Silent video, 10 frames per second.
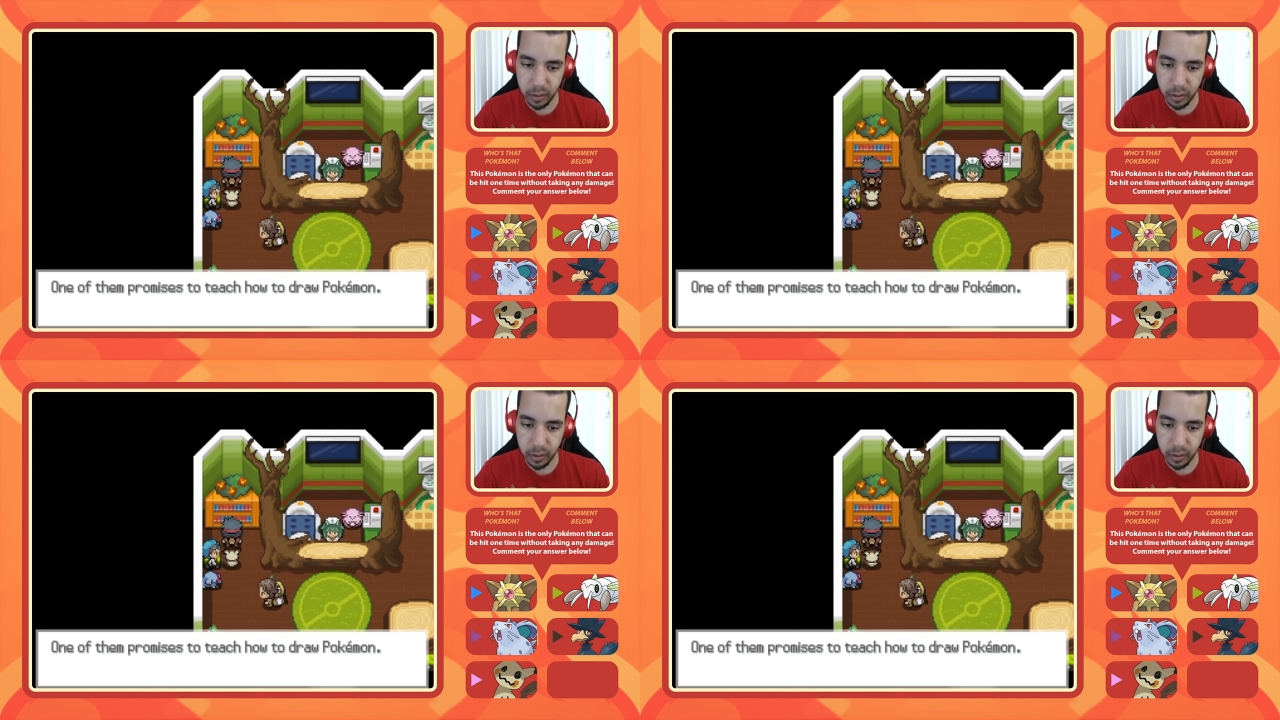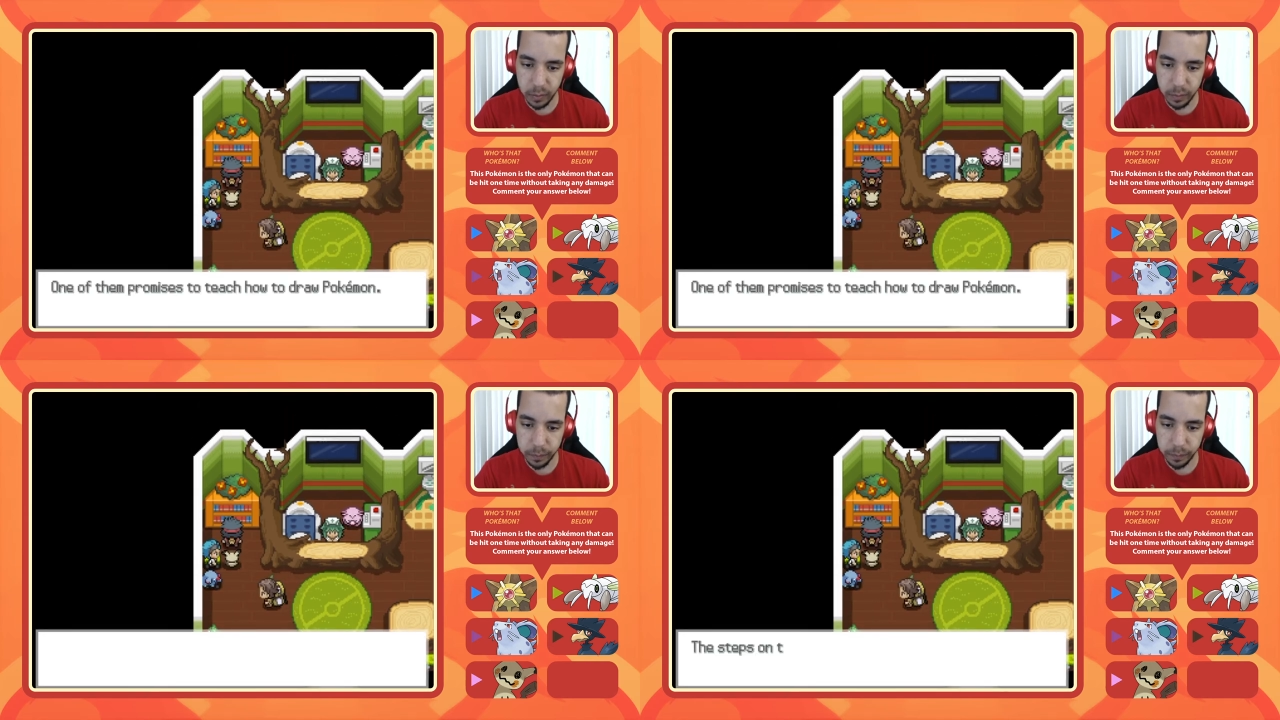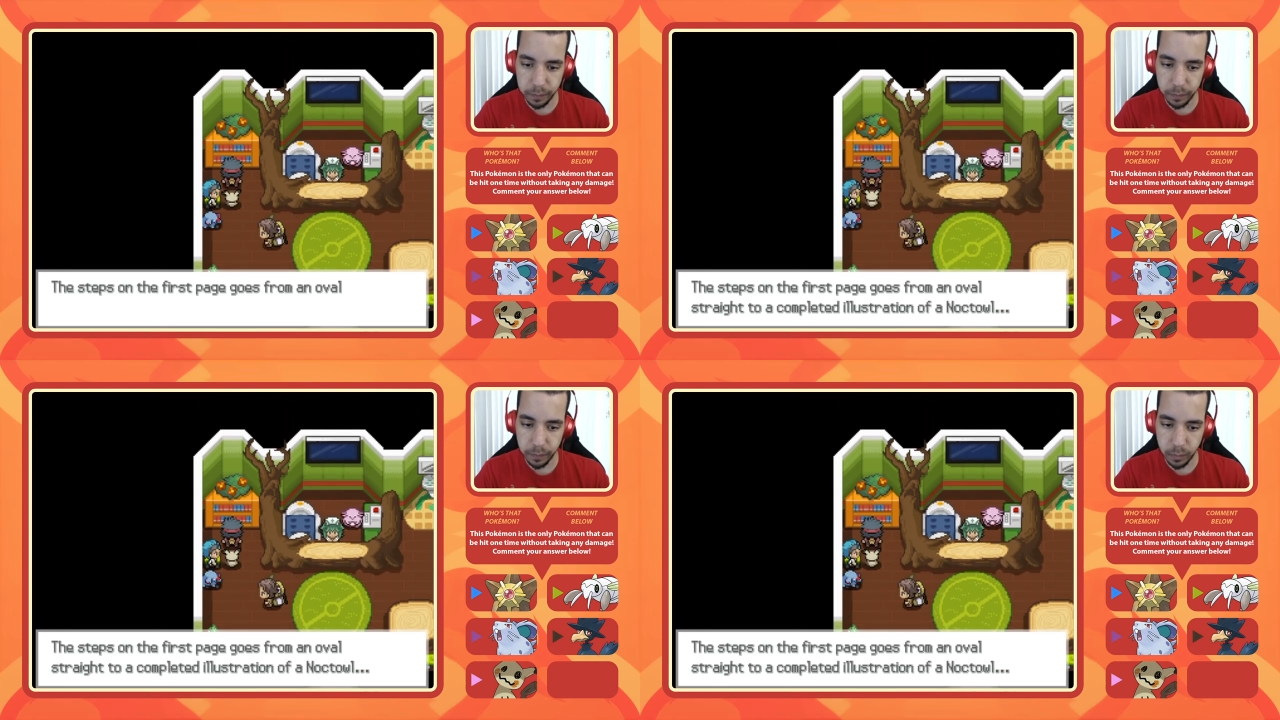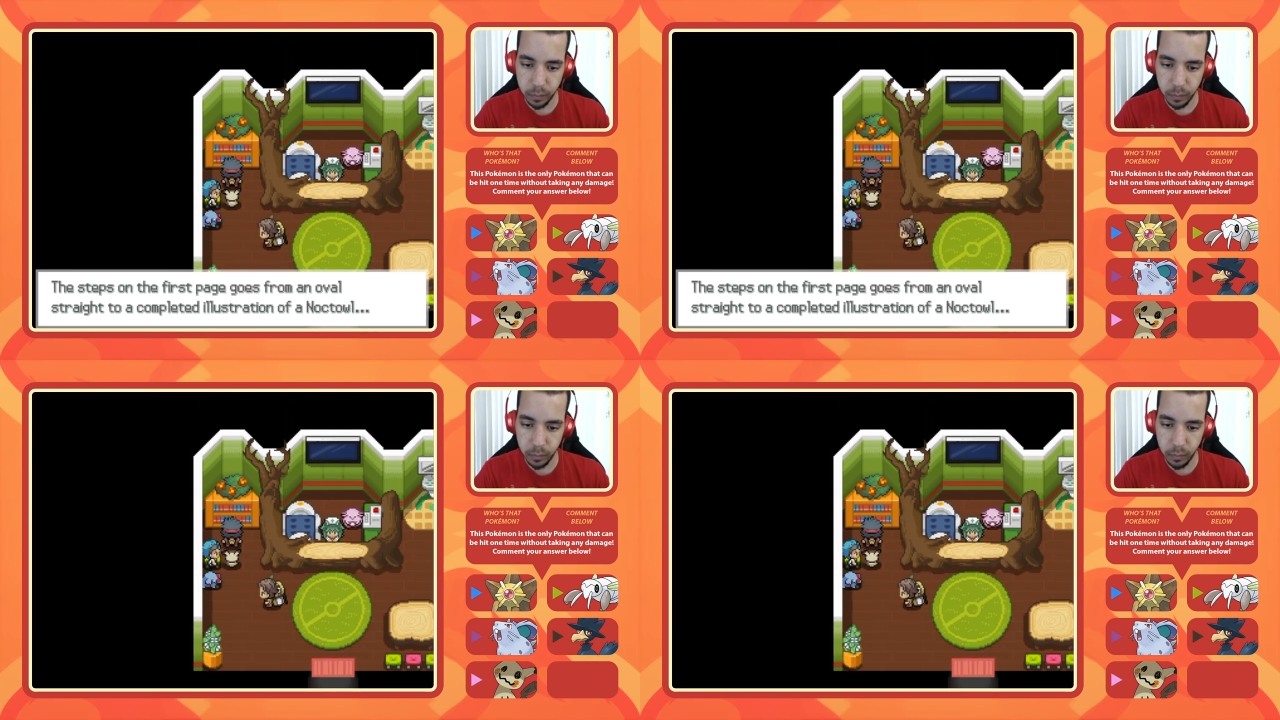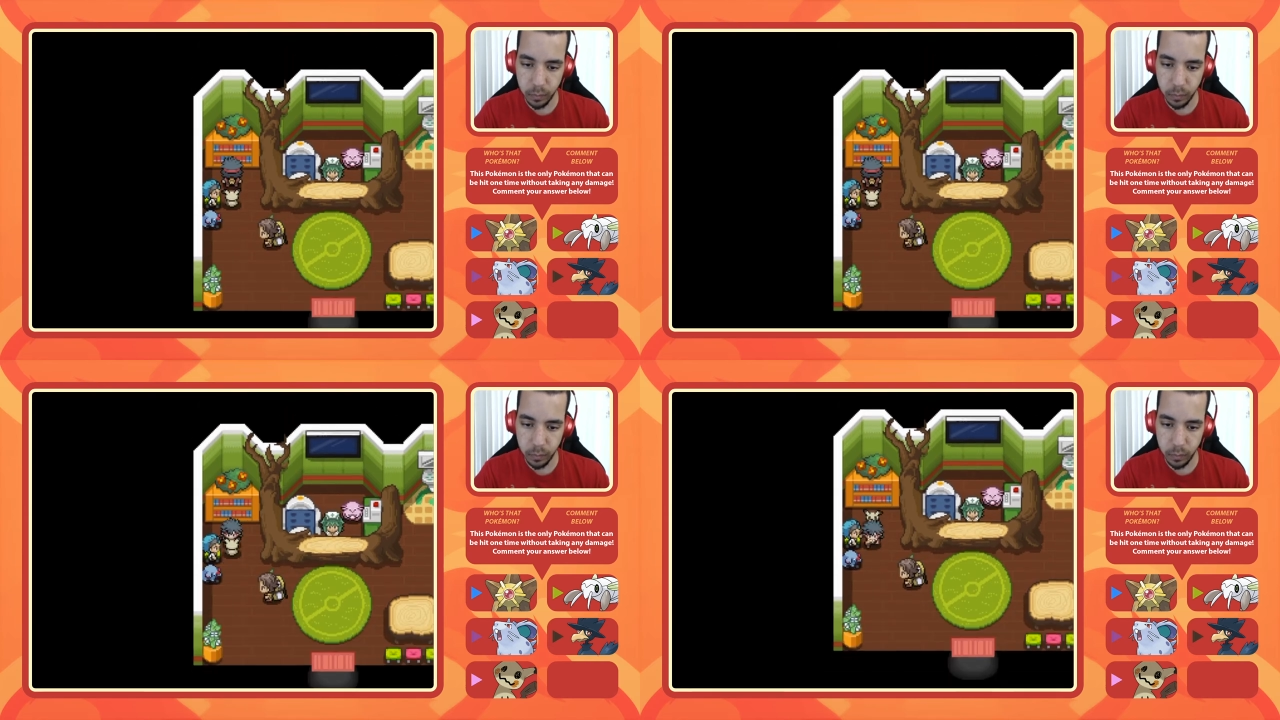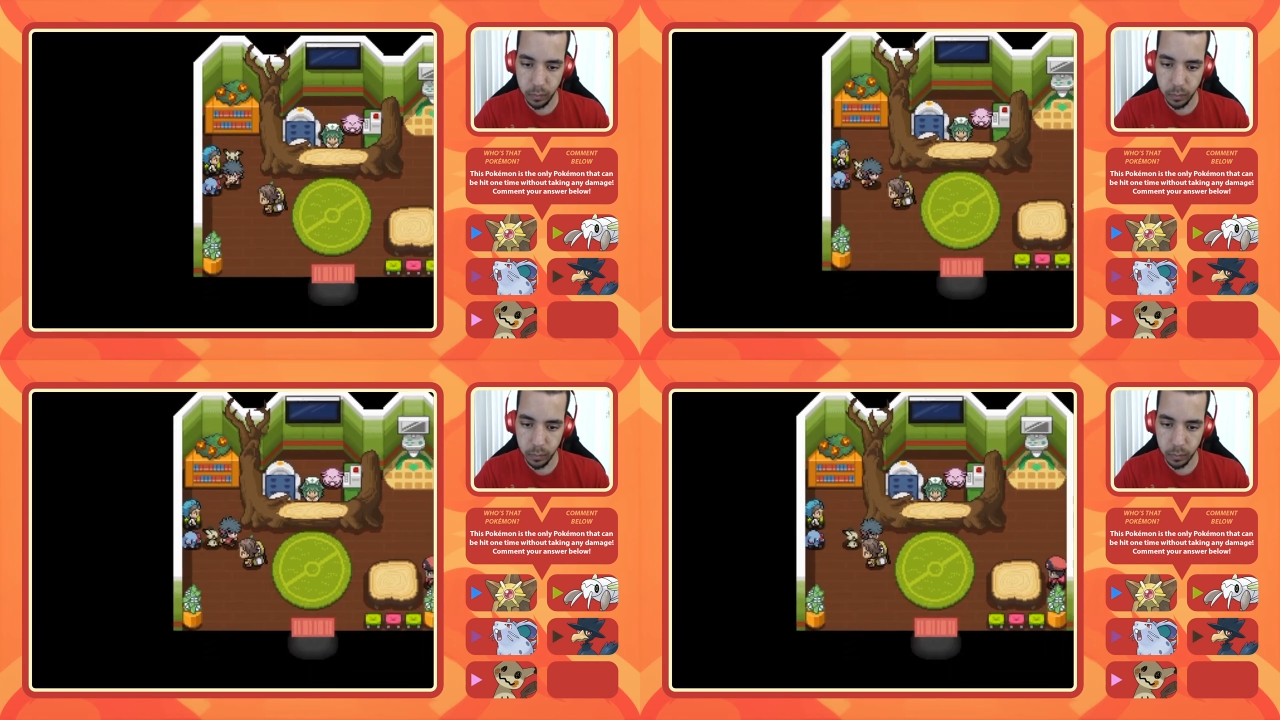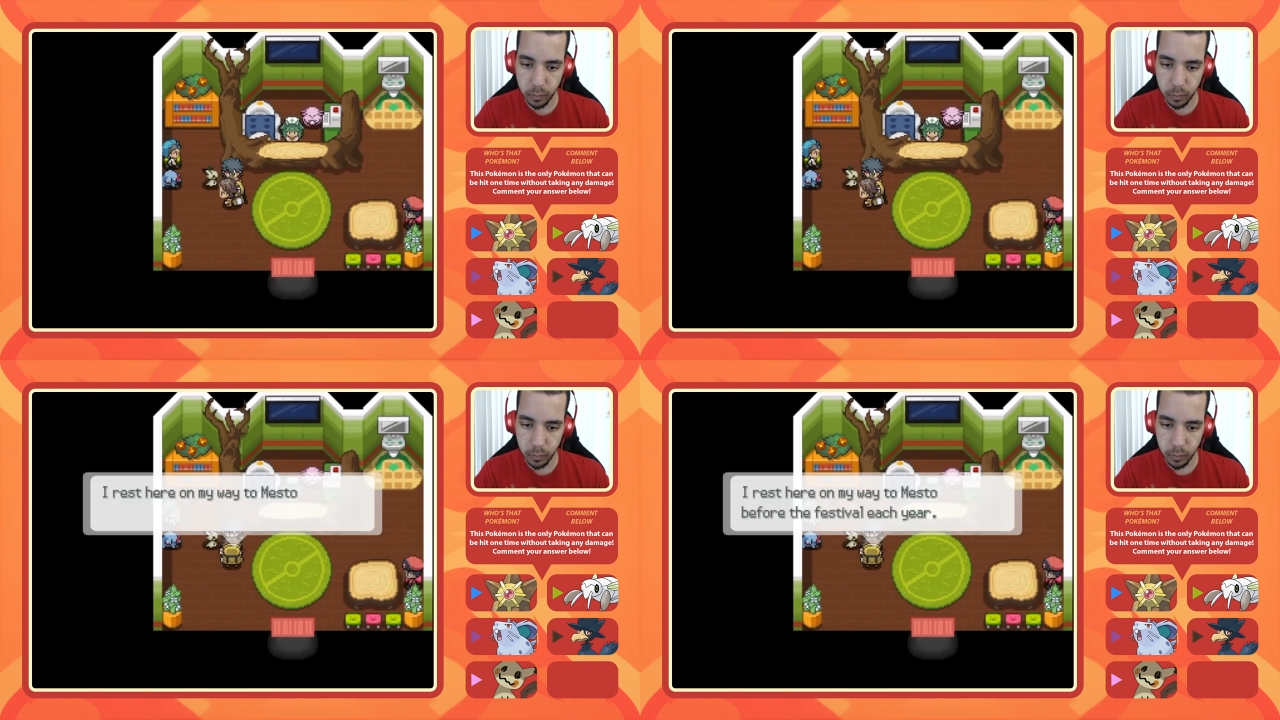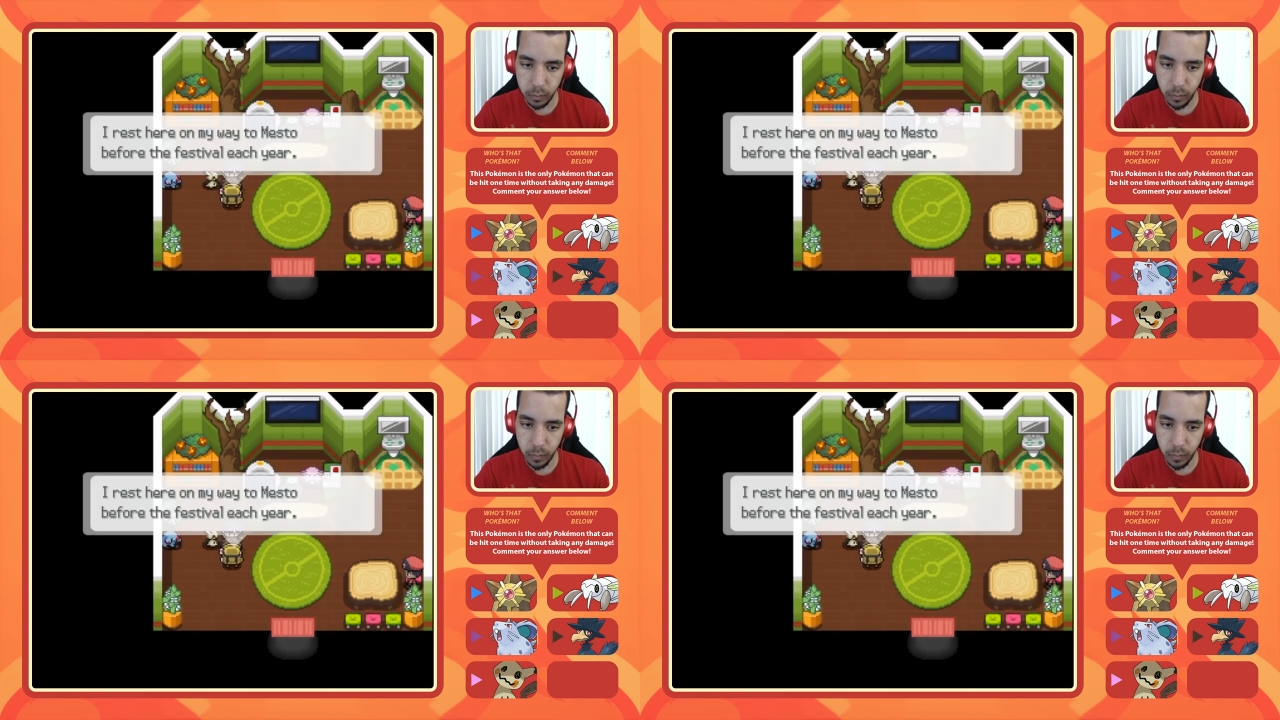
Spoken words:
Nothing is said.